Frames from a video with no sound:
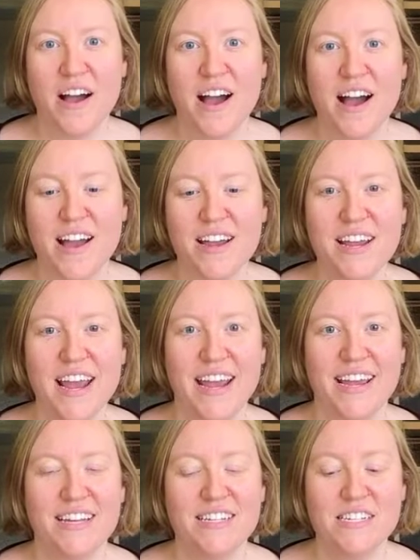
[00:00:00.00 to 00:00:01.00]
Hi,
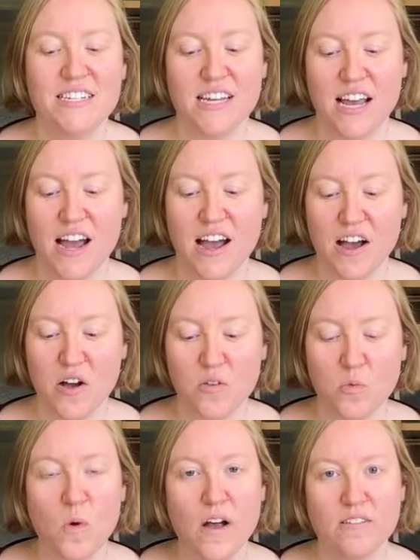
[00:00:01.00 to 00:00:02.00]
and
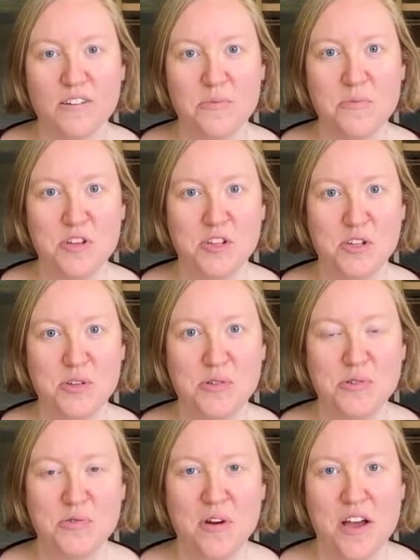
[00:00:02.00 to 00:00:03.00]
welcome
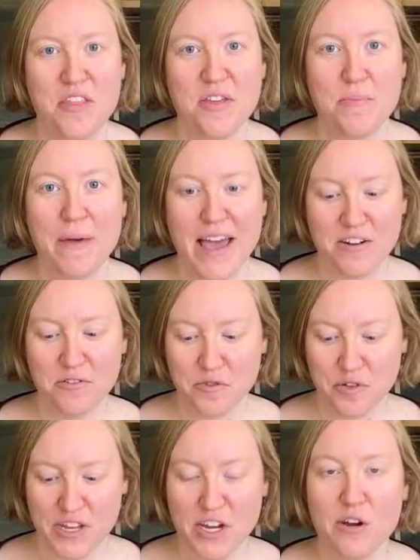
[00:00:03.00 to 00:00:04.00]
to the Battle
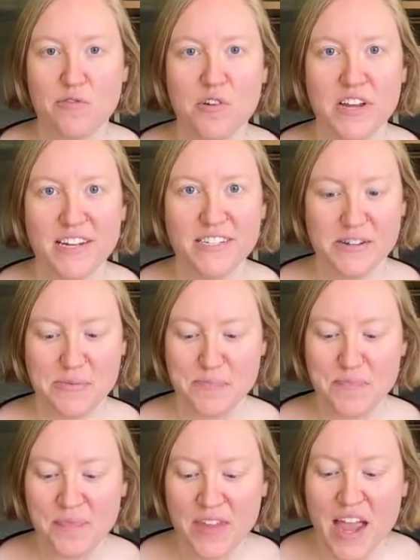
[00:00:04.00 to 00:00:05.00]
for the Oval Kingdom.
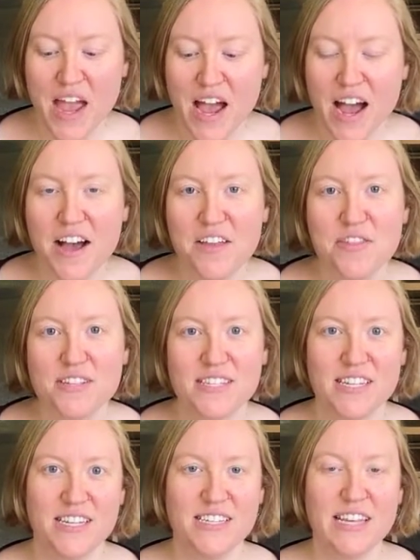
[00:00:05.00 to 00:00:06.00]

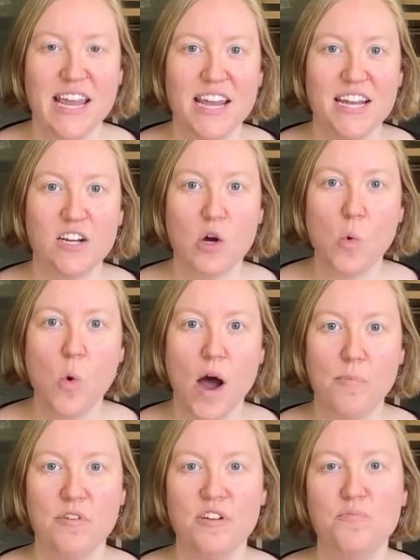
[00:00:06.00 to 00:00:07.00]
This is a
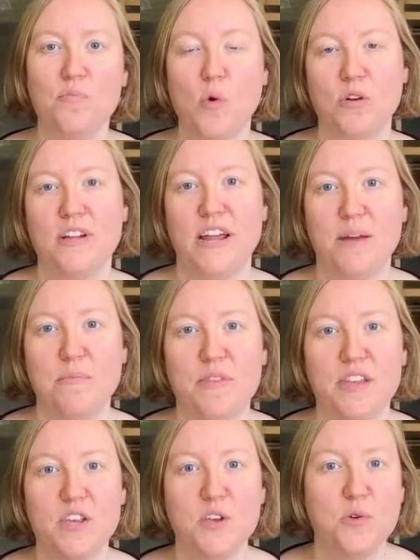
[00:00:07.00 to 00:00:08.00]
cooperative board game
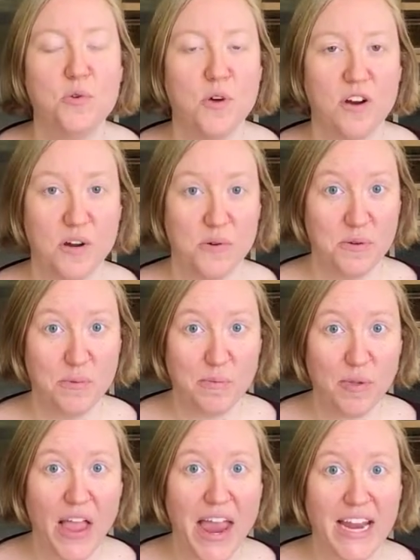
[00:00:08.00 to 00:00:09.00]
that you are going to be
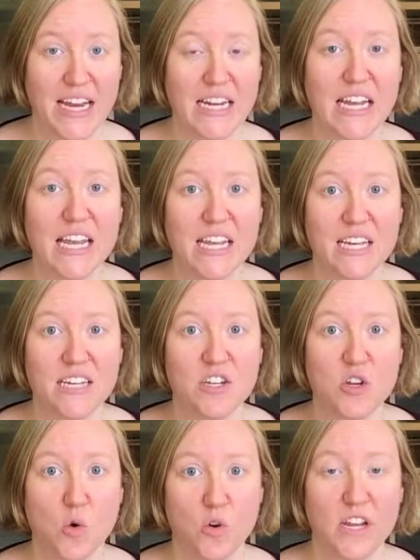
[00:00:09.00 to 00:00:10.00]
playing in
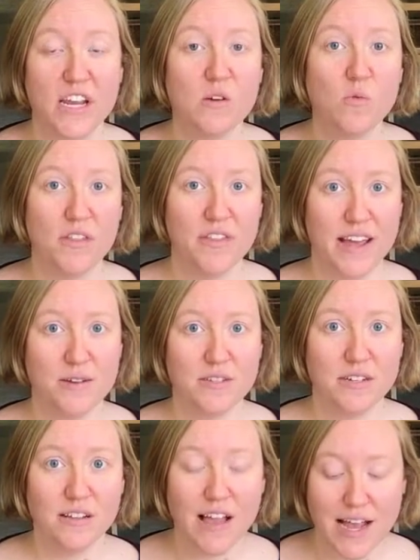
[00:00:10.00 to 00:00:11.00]
your King
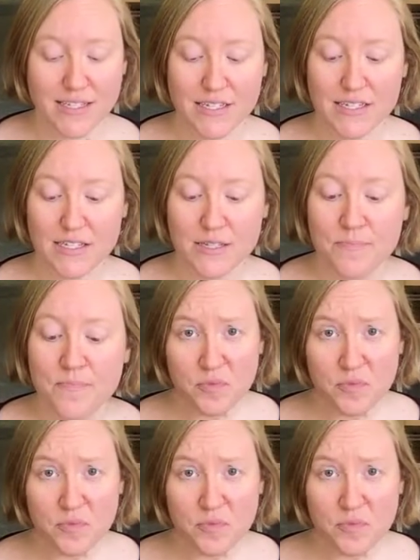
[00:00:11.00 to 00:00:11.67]
1000 classes.